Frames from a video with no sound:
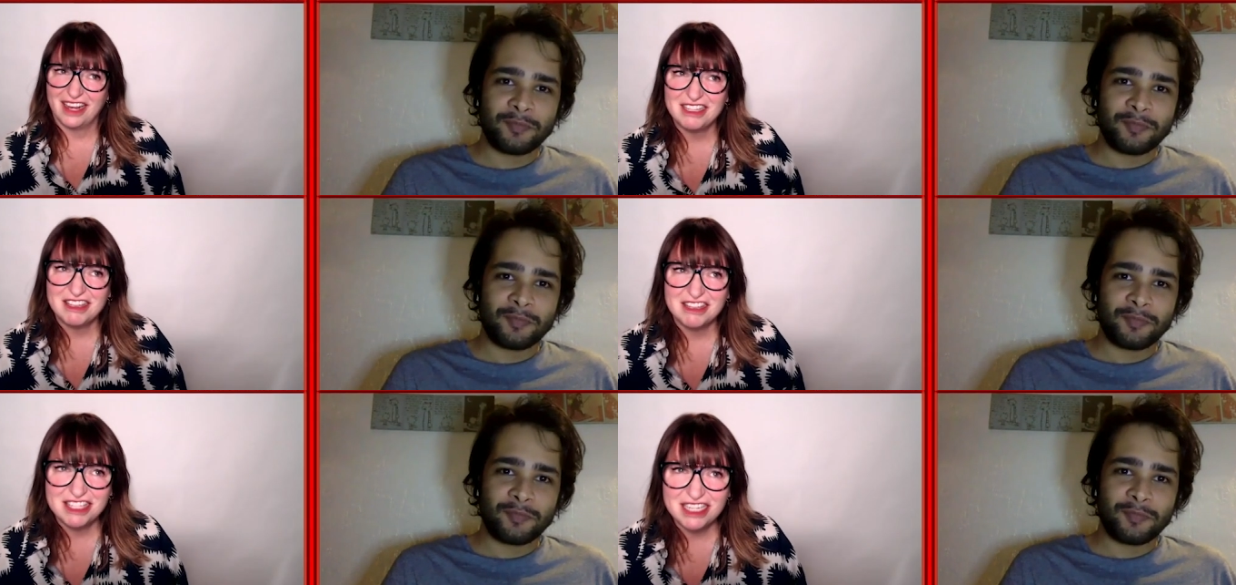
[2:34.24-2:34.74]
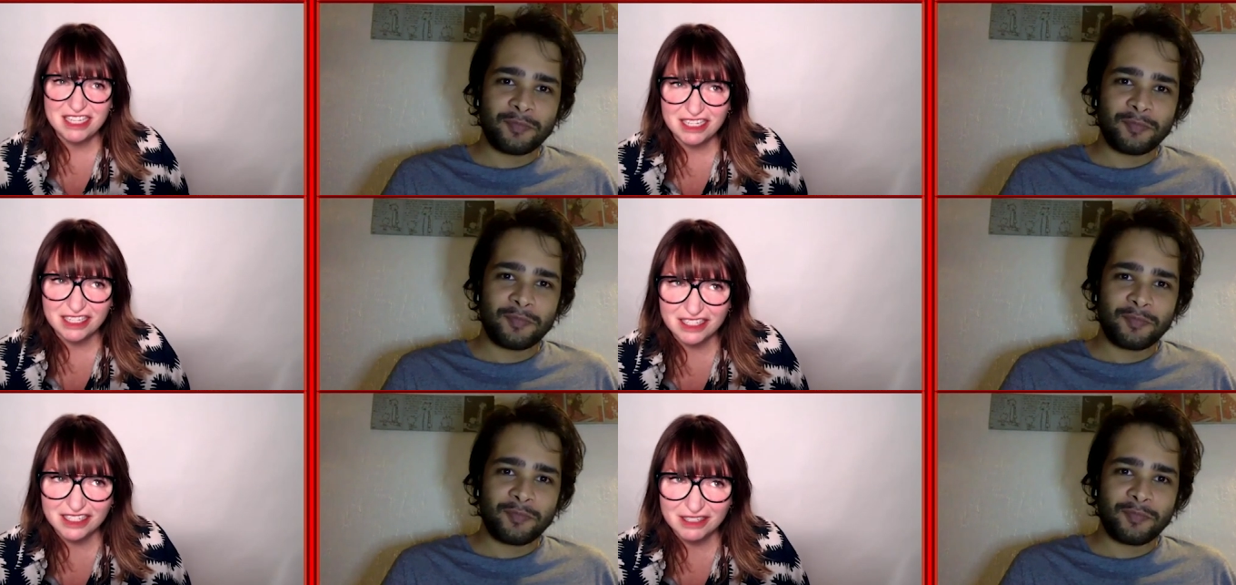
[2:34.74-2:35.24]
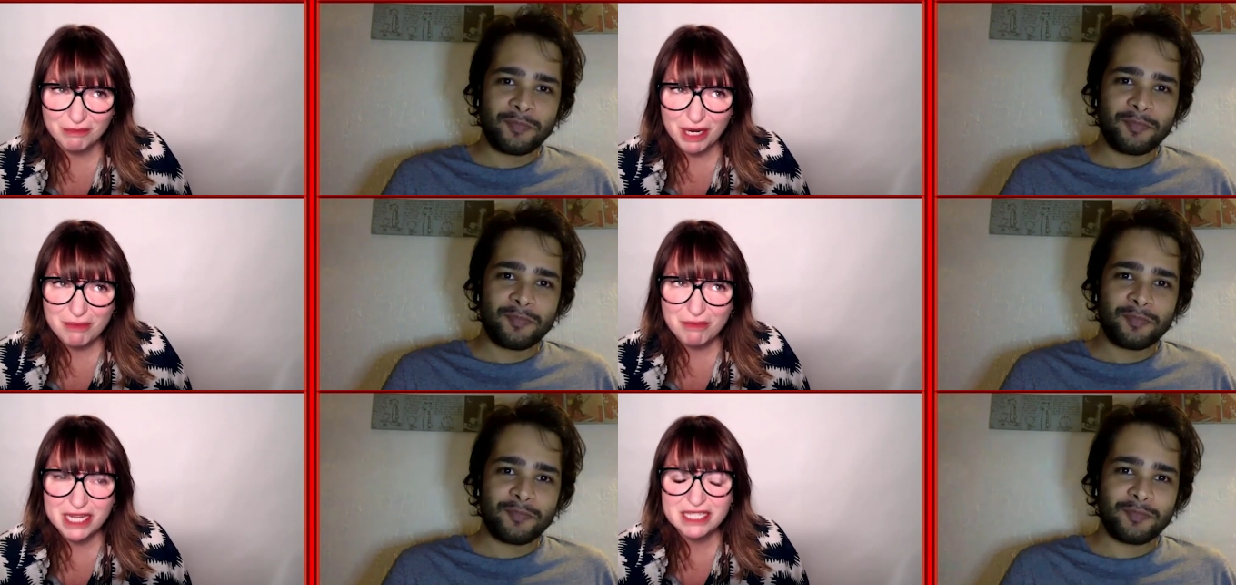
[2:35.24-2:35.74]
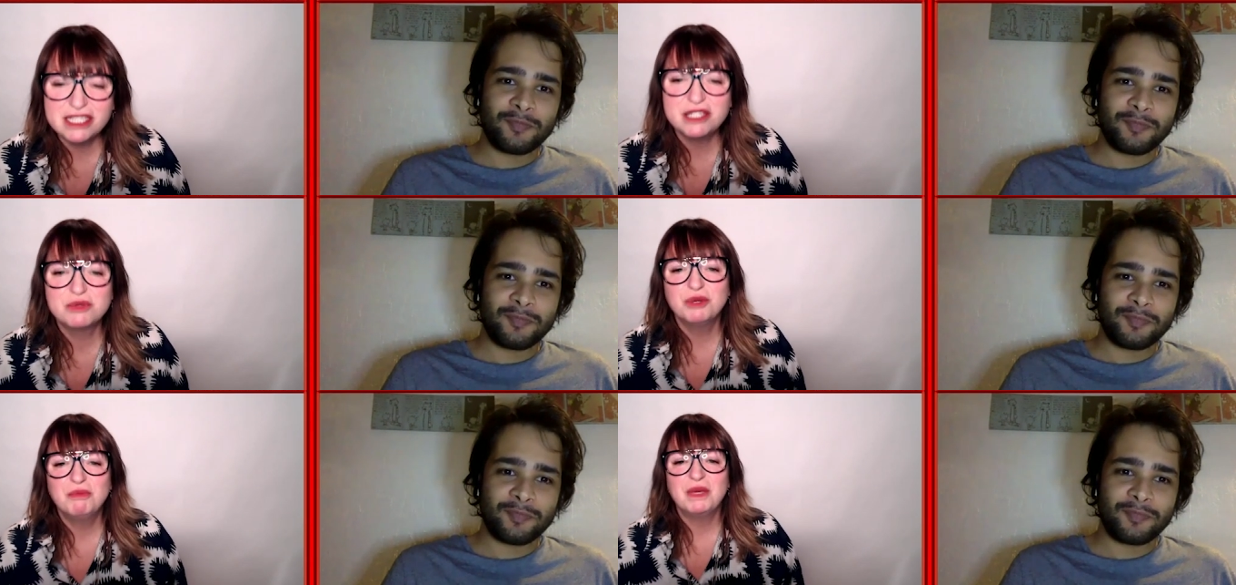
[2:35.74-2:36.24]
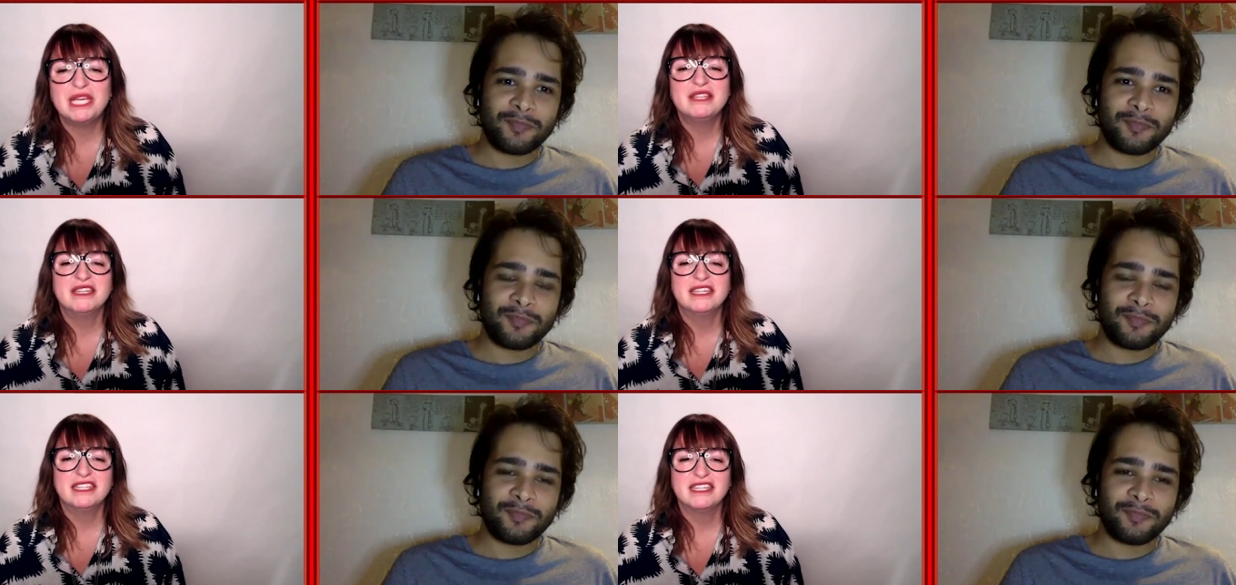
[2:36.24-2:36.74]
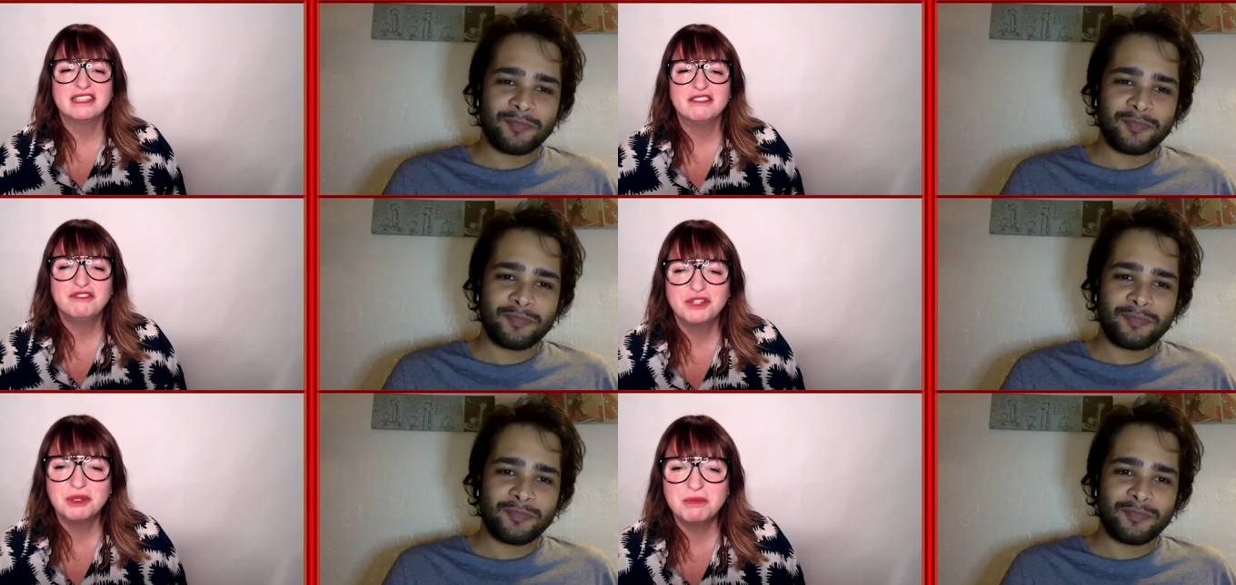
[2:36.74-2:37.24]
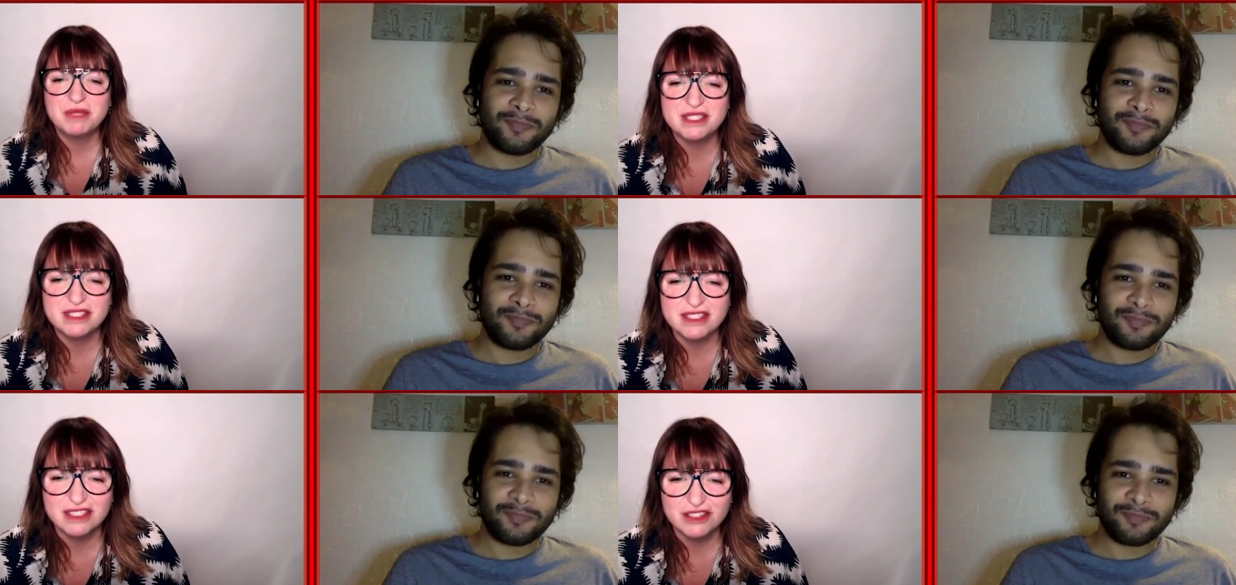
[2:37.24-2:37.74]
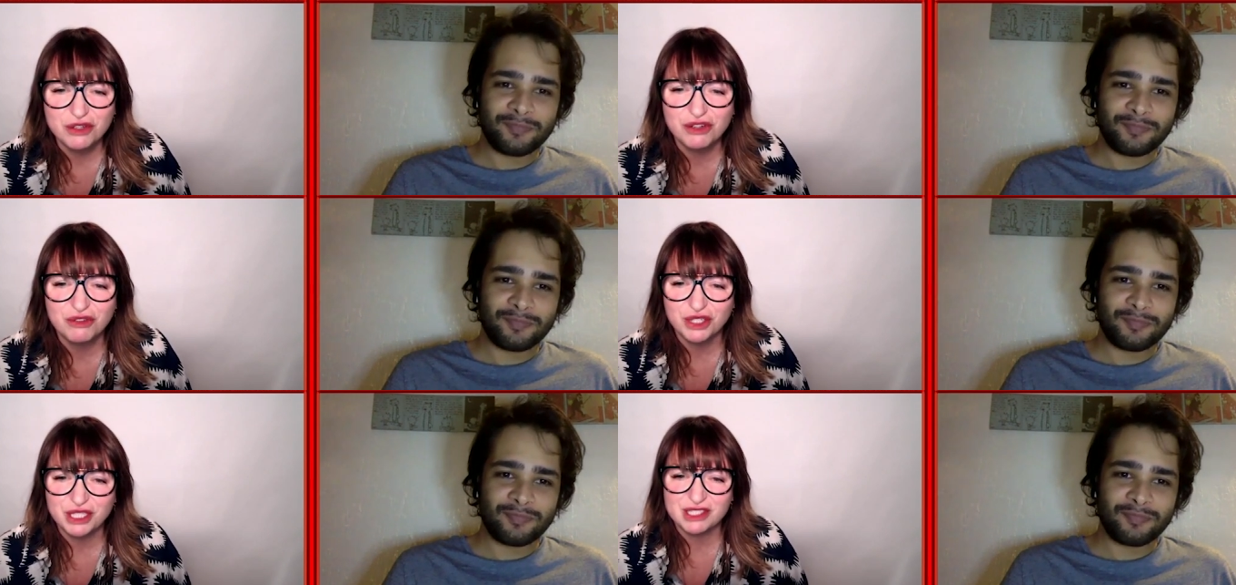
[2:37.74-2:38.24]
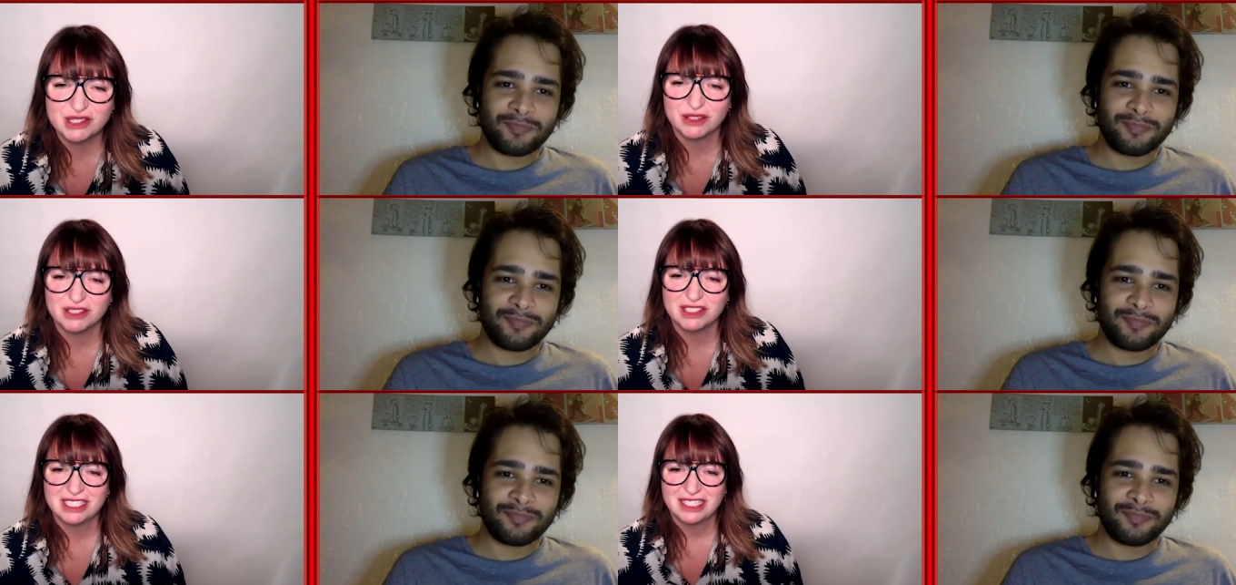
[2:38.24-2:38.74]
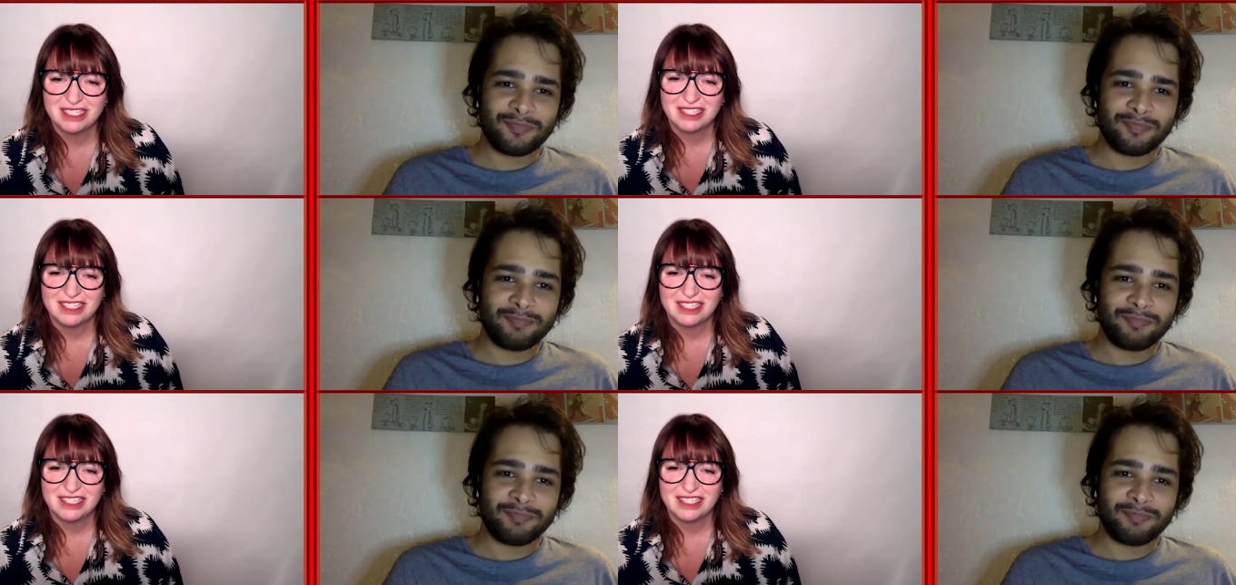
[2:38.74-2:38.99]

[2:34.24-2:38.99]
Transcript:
Speaker 1: I think my message would be that the film is universal.